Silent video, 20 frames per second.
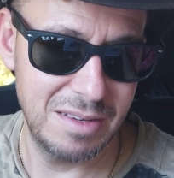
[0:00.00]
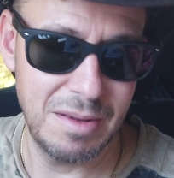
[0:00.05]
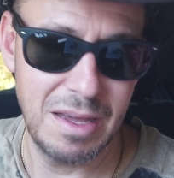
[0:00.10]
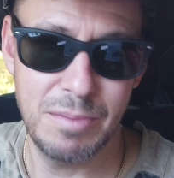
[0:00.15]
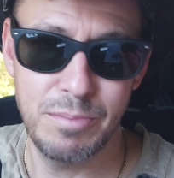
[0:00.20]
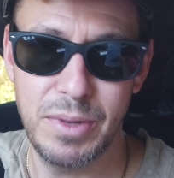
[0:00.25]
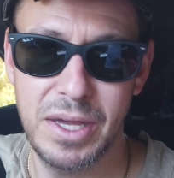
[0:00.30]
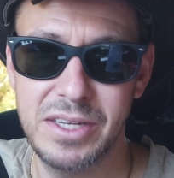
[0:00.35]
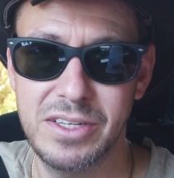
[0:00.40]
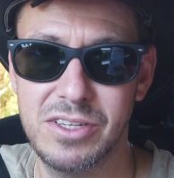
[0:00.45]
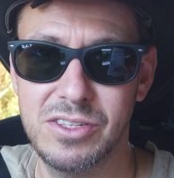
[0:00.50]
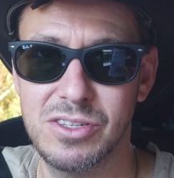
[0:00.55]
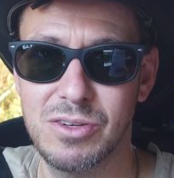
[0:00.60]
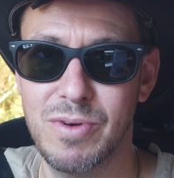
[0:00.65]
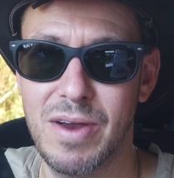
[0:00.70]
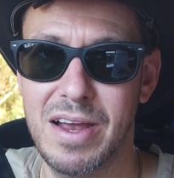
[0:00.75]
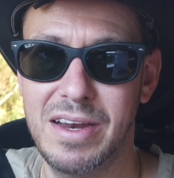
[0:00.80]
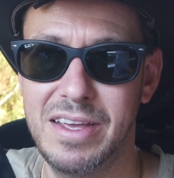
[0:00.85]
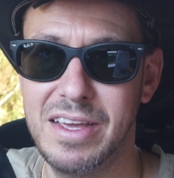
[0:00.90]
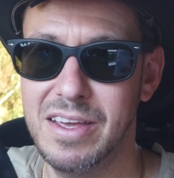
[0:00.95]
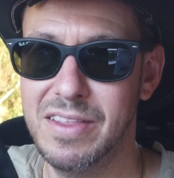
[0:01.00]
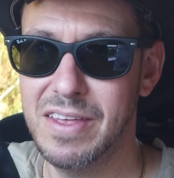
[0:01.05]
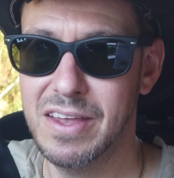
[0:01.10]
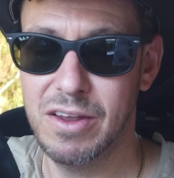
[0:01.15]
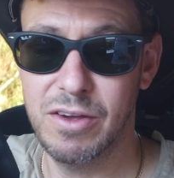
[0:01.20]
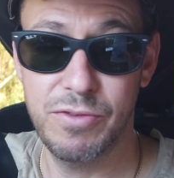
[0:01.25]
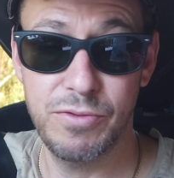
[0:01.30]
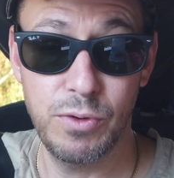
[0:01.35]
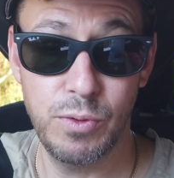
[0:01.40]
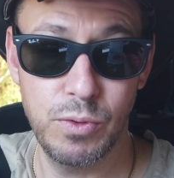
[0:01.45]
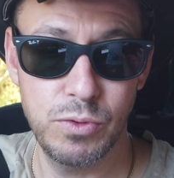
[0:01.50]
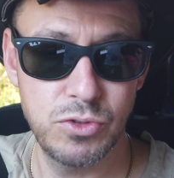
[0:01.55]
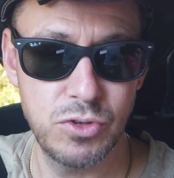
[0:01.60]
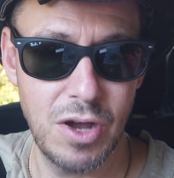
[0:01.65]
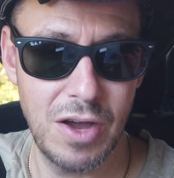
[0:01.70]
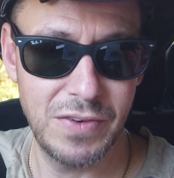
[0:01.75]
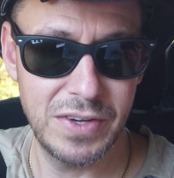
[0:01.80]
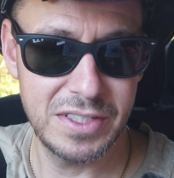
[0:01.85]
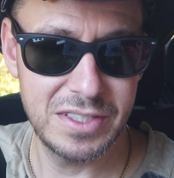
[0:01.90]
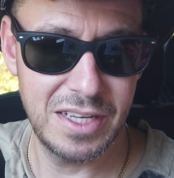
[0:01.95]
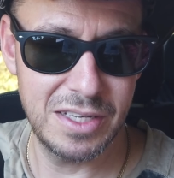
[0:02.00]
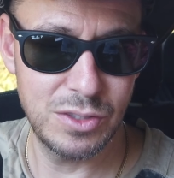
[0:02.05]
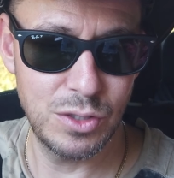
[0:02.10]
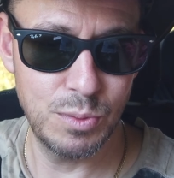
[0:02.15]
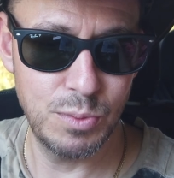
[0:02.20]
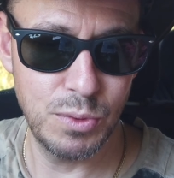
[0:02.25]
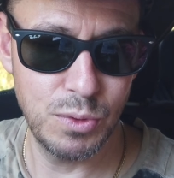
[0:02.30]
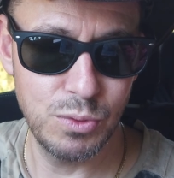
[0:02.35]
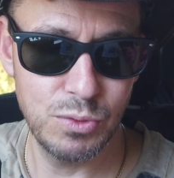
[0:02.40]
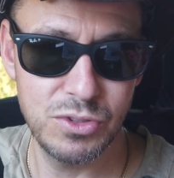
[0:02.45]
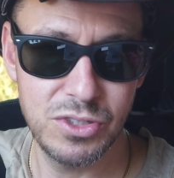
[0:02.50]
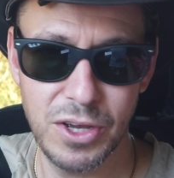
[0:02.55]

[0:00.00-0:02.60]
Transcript: and, and beaches around here that are four-wheel drive accessible.